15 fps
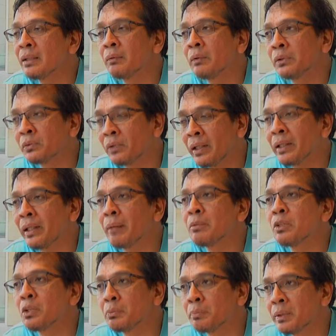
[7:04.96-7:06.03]
will train
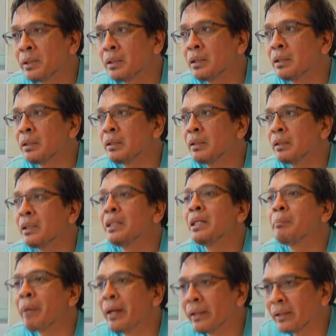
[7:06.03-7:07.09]
them to be
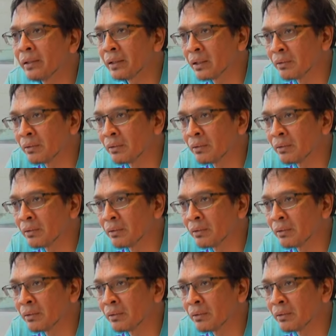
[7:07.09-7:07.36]
independent